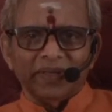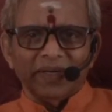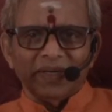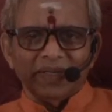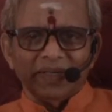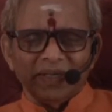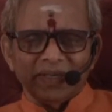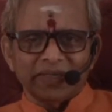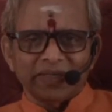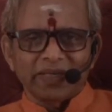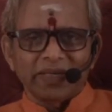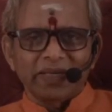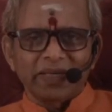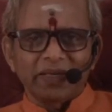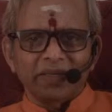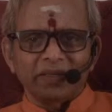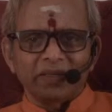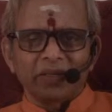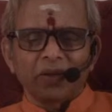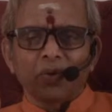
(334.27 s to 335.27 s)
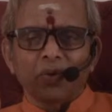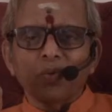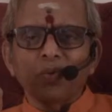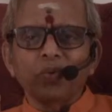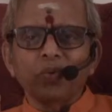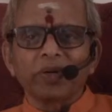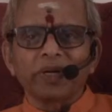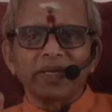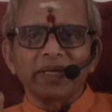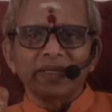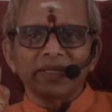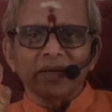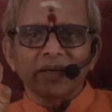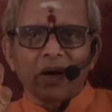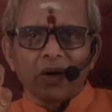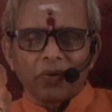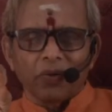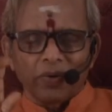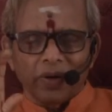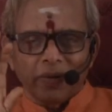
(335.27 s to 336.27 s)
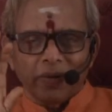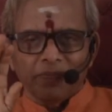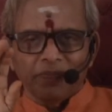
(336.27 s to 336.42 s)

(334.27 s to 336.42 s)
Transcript: they say the root is Aruna.